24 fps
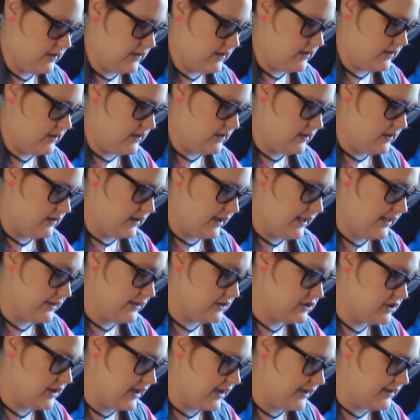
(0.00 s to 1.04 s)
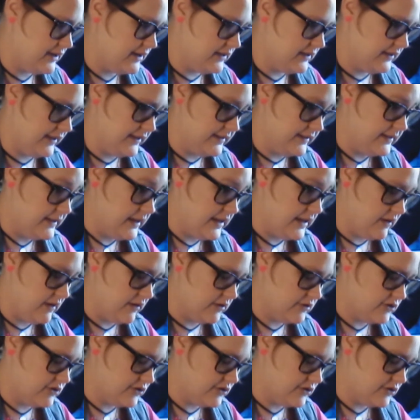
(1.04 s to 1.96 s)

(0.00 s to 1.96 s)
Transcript: And I got like neon